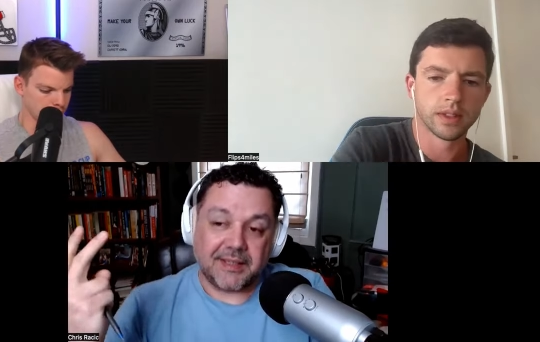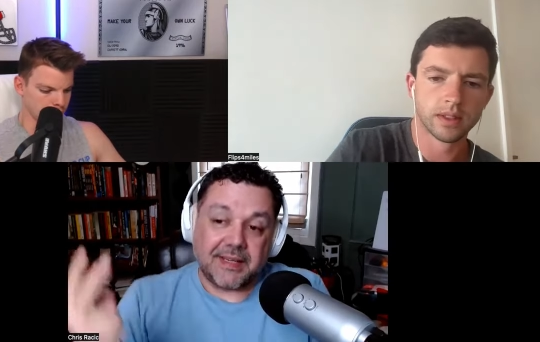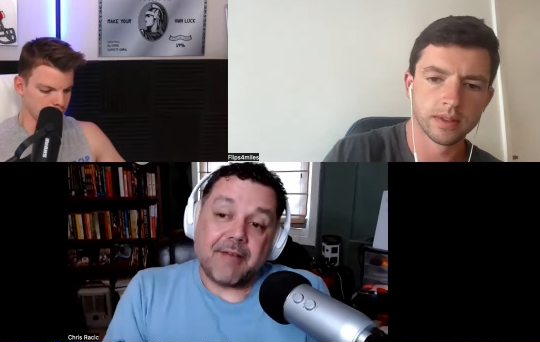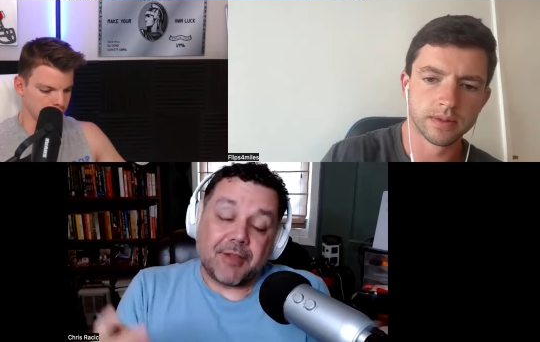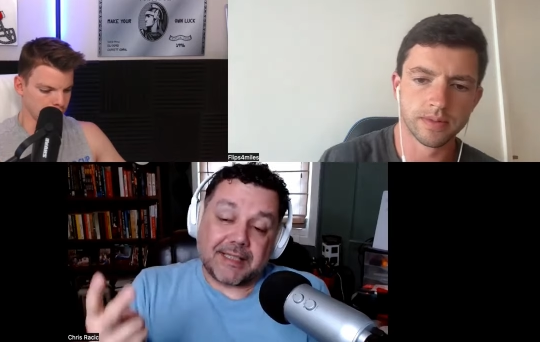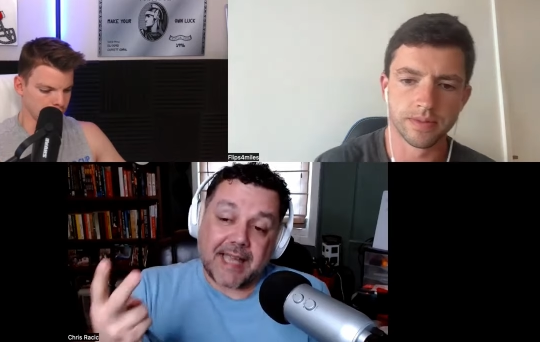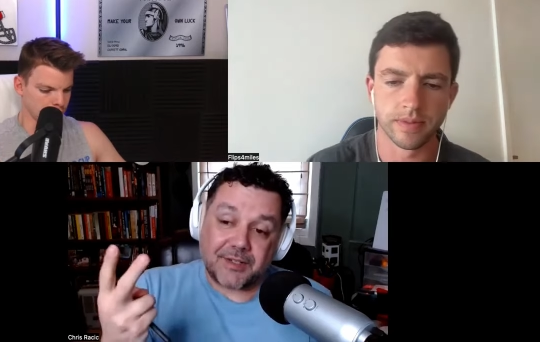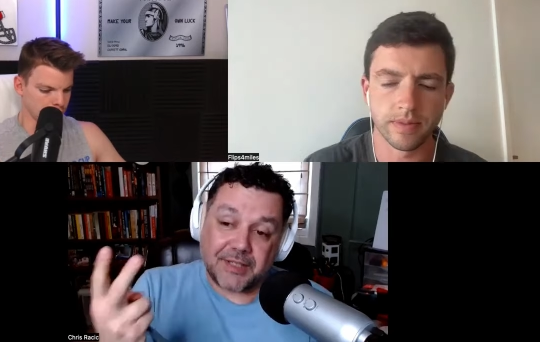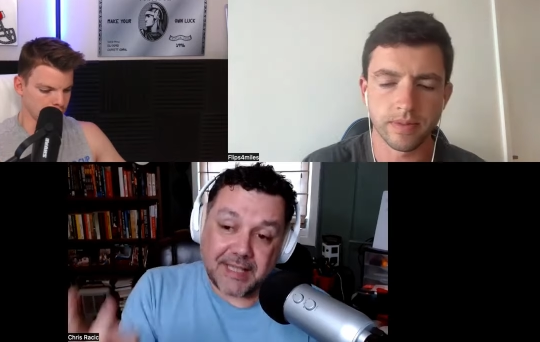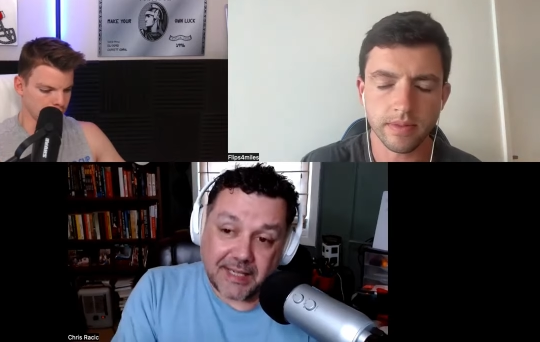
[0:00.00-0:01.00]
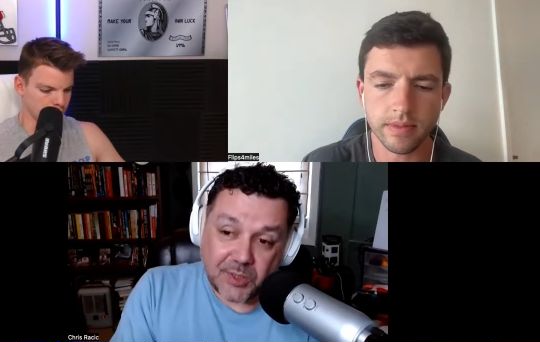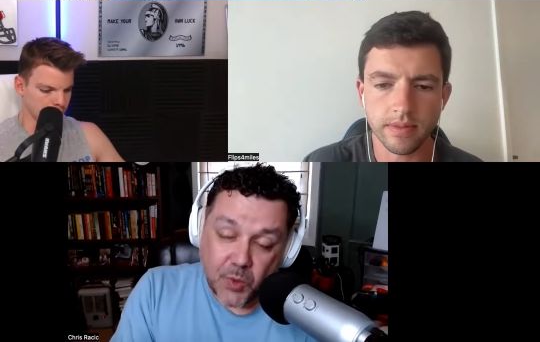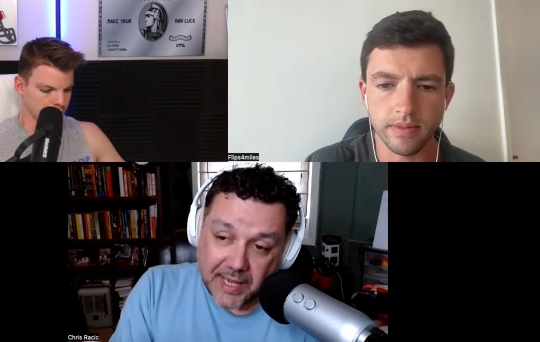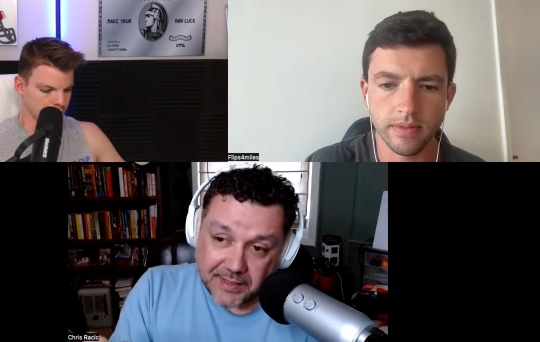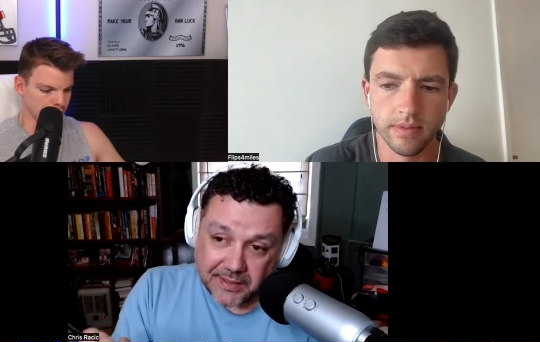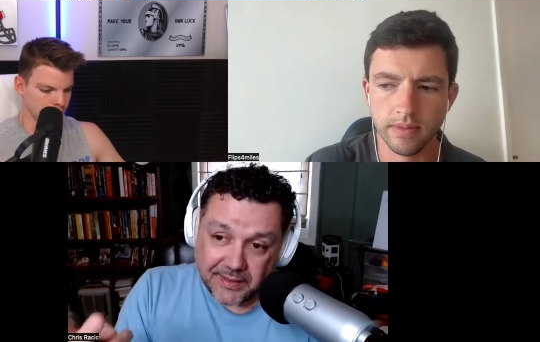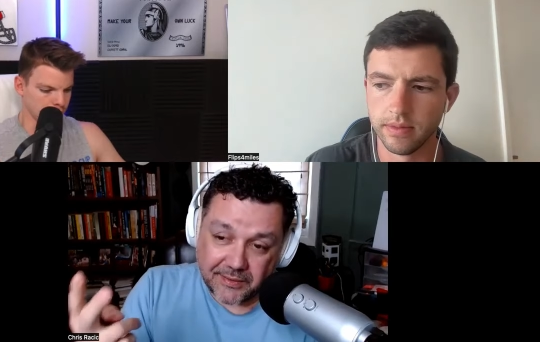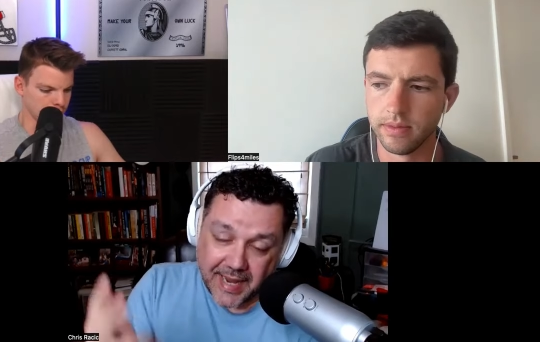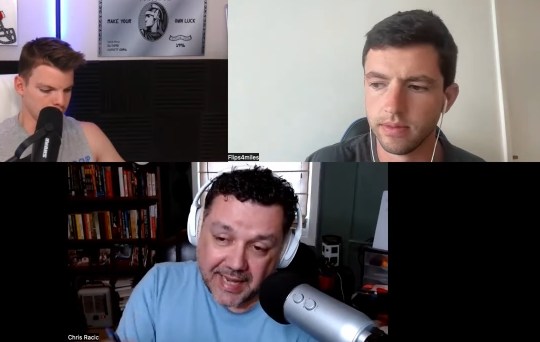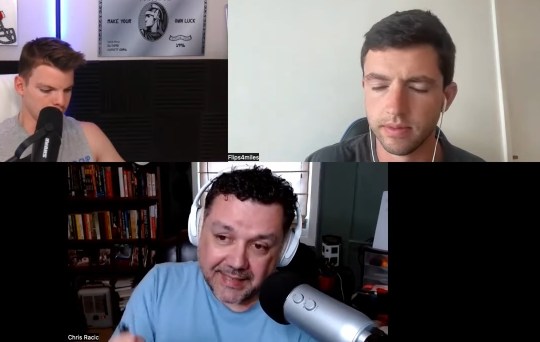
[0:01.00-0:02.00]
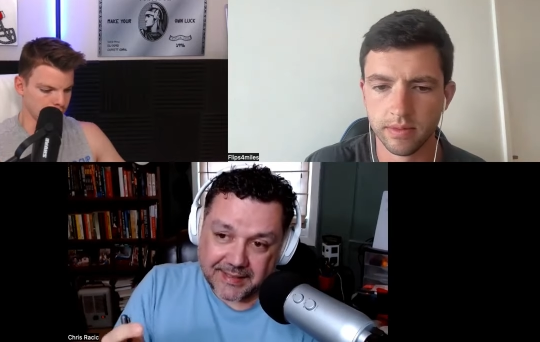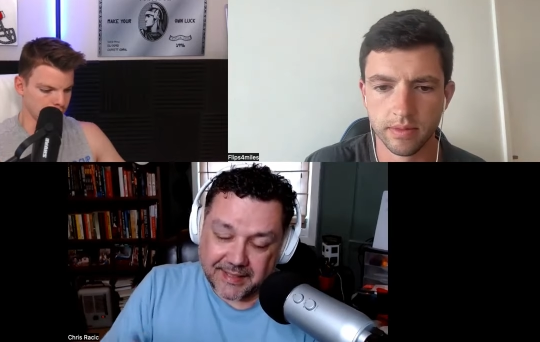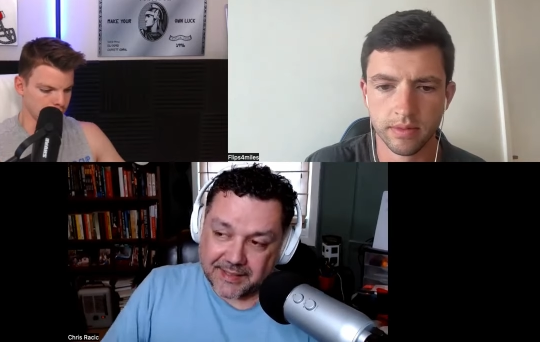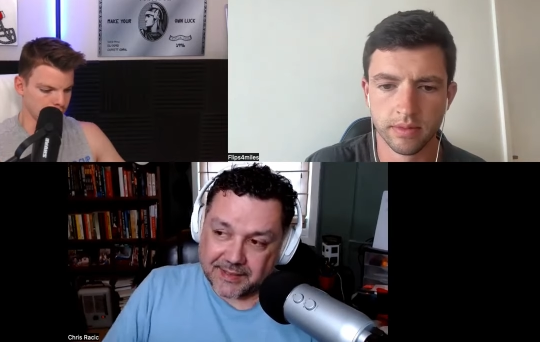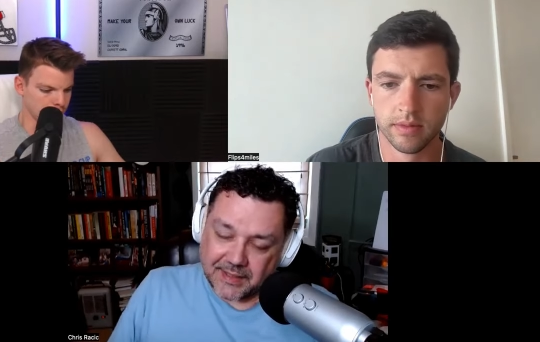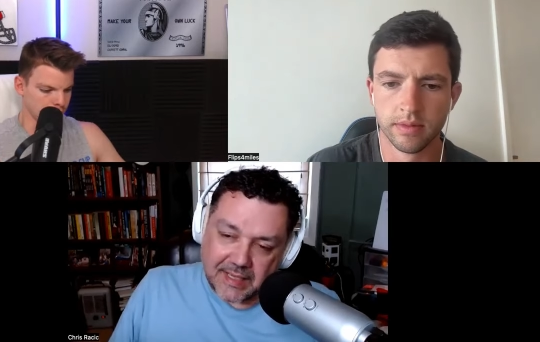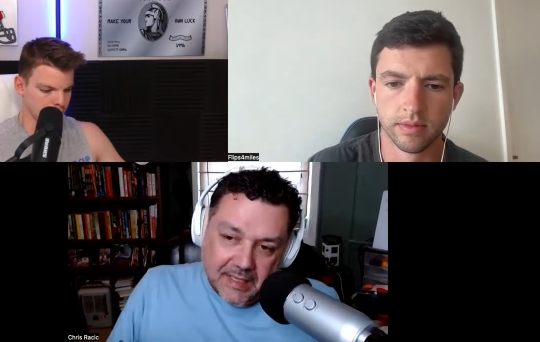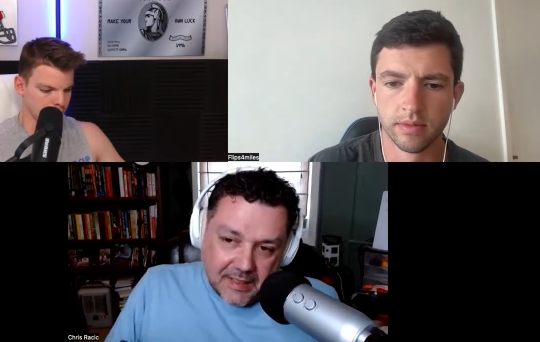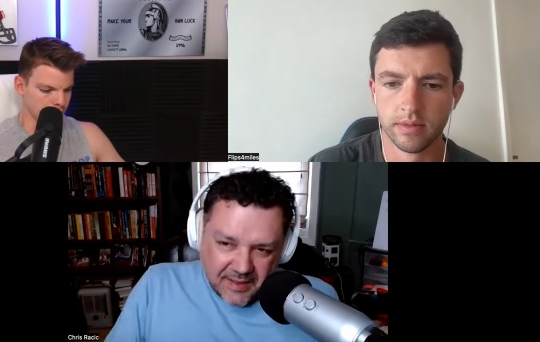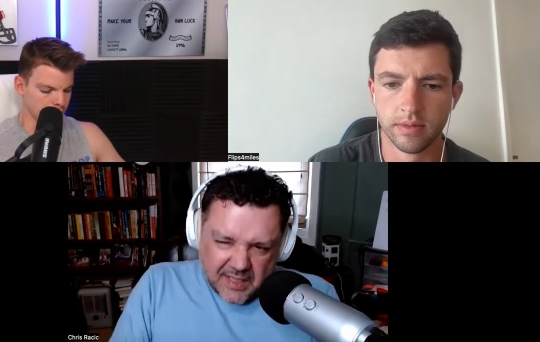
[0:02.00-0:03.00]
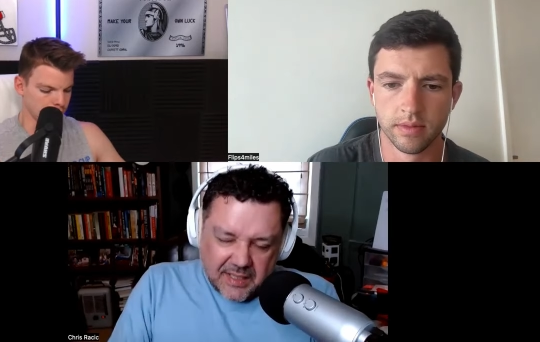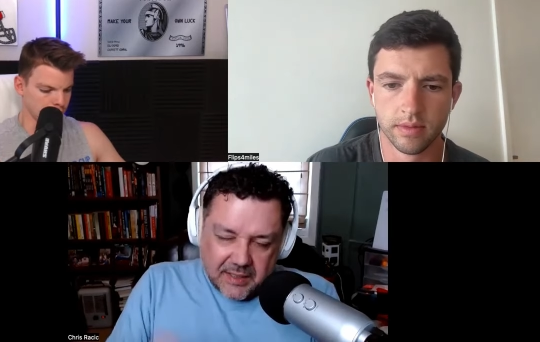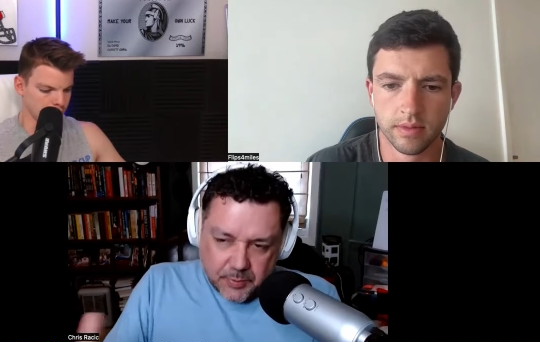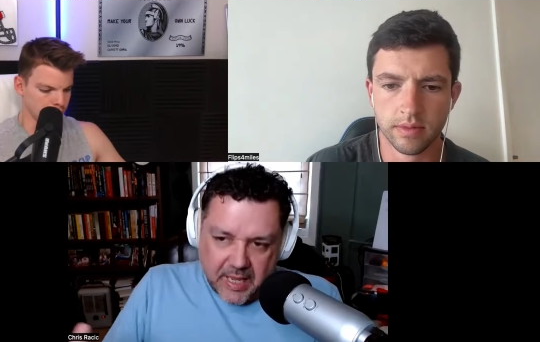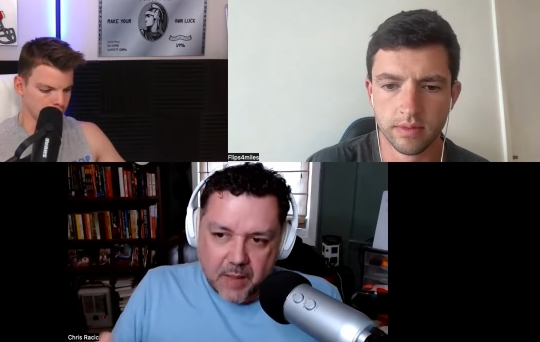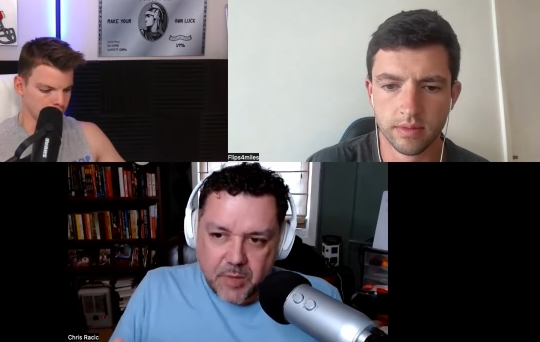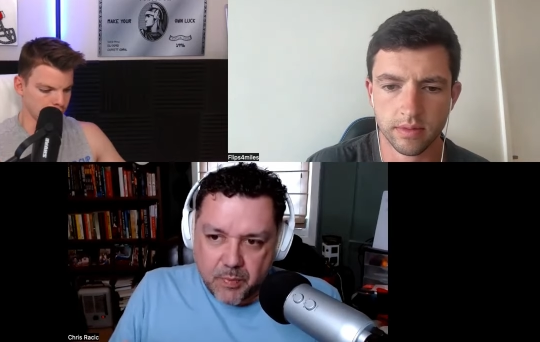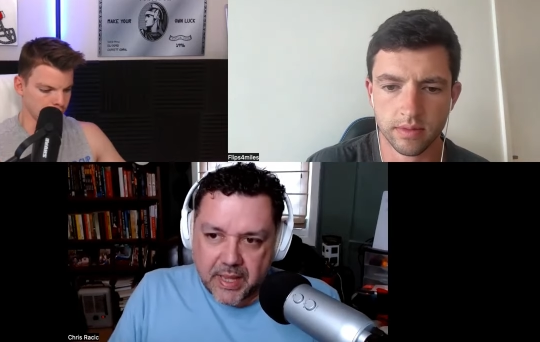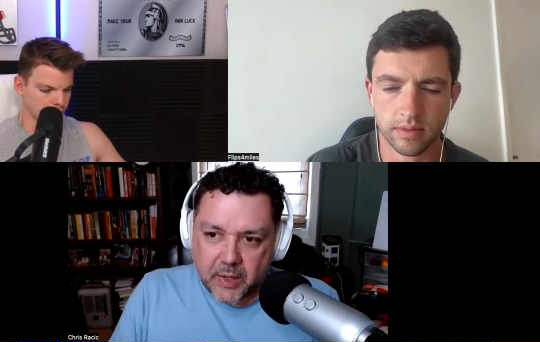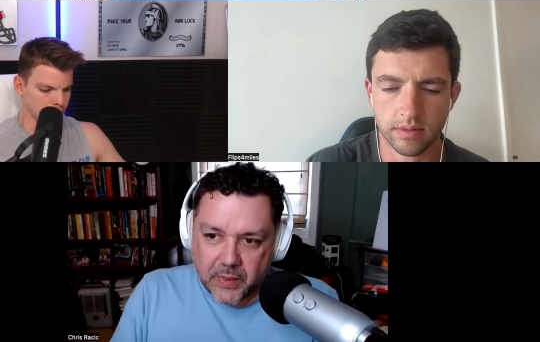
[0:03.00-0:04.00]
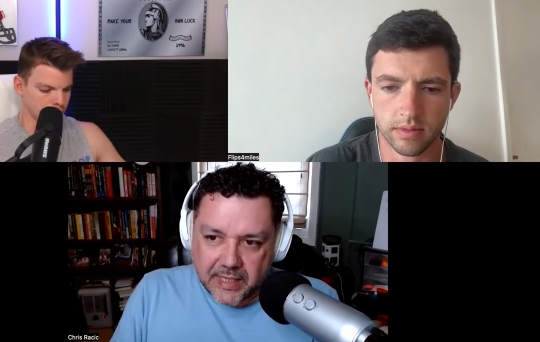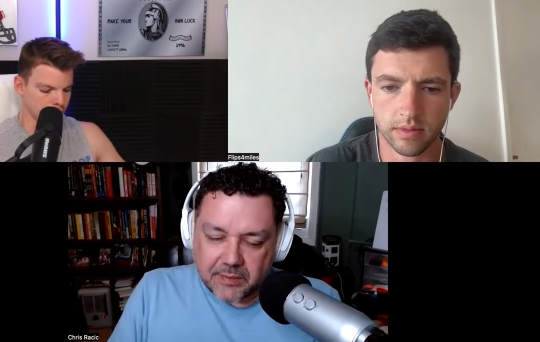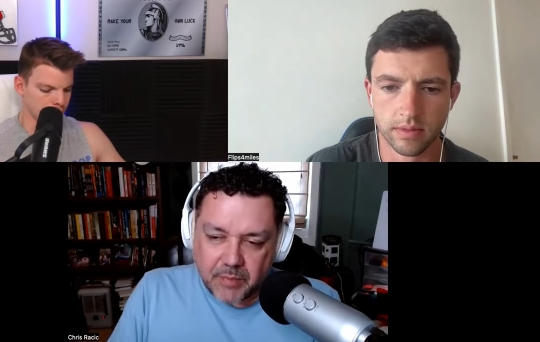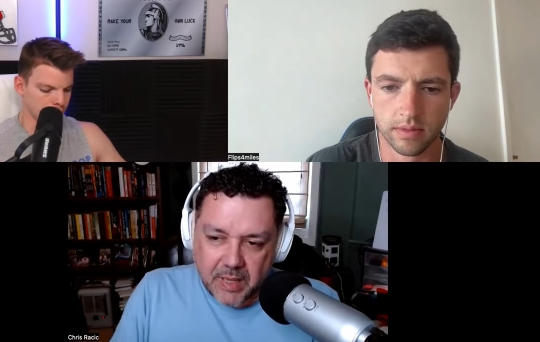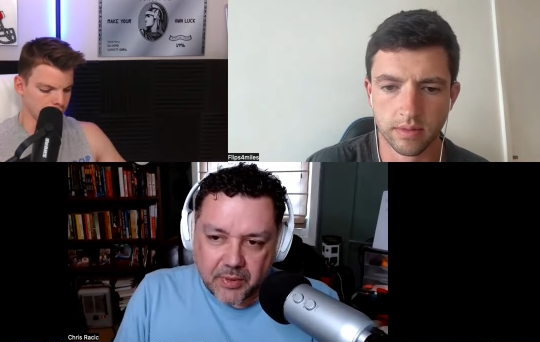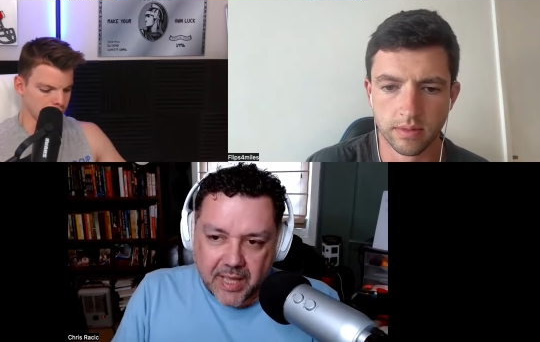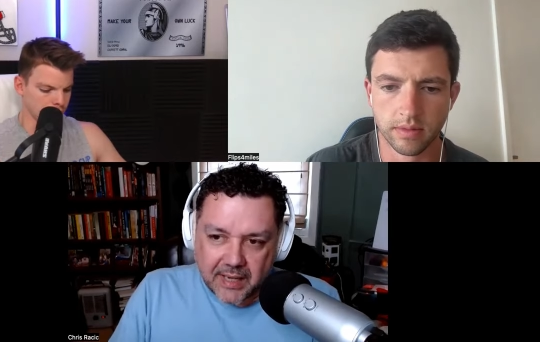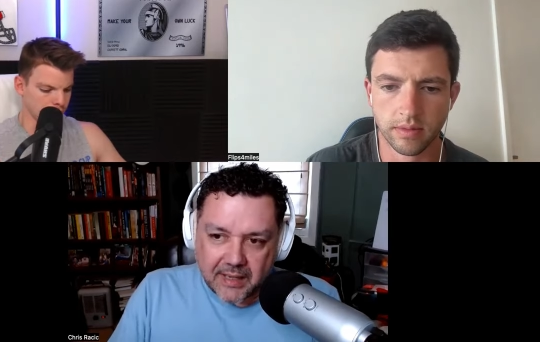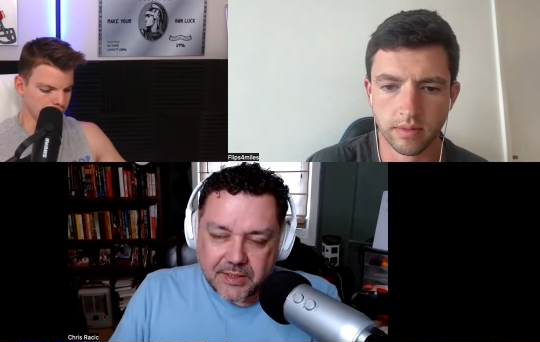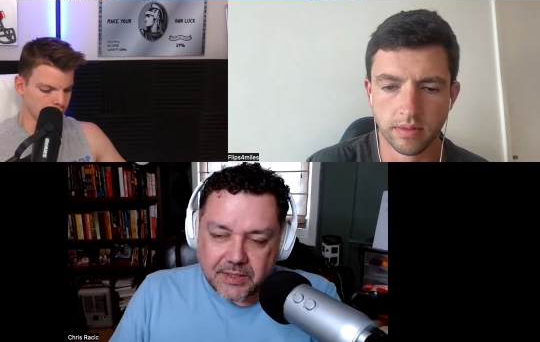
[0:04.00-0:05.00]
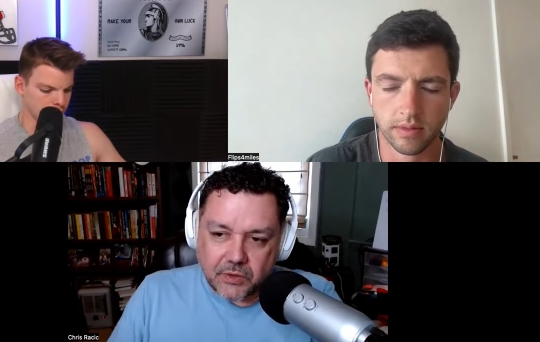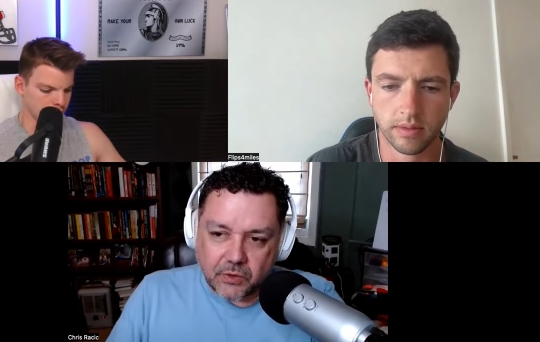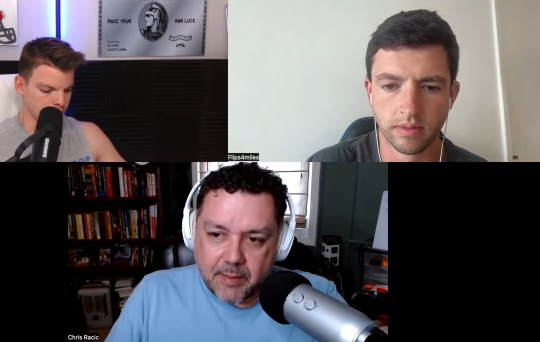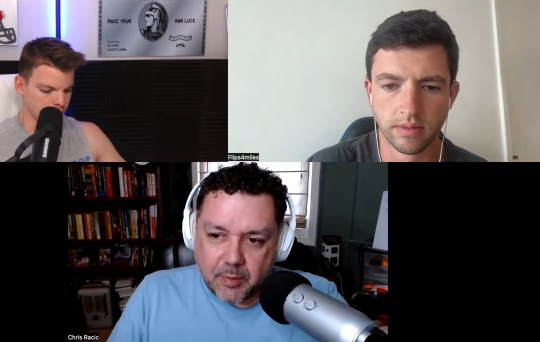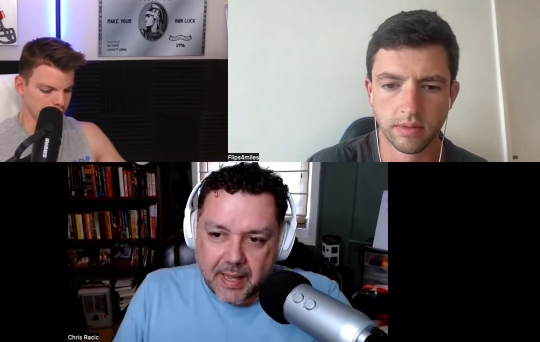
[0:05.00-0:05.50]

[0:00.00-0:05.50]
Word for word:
Speaker 1: Netflix actually did it twice, right? It's it's it's become ubiquitous, and people kind of just gripe